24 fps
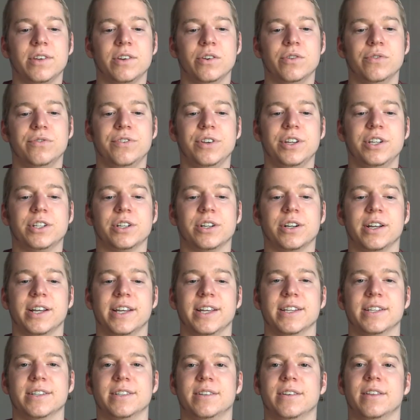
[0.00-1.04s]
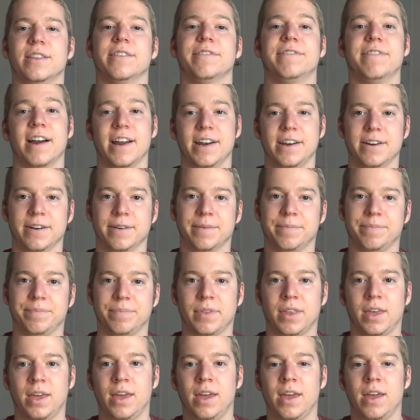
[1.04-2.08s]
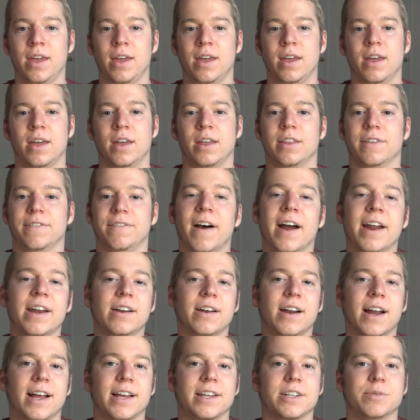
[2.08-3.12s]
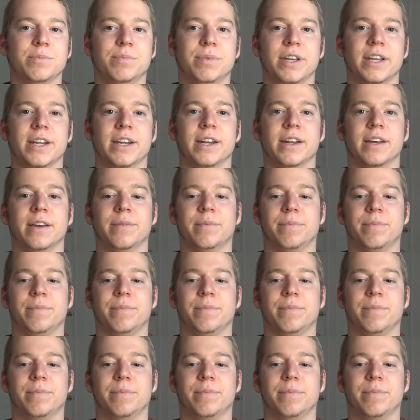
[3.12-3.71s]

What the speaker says: new feature is the Finder. Finder has been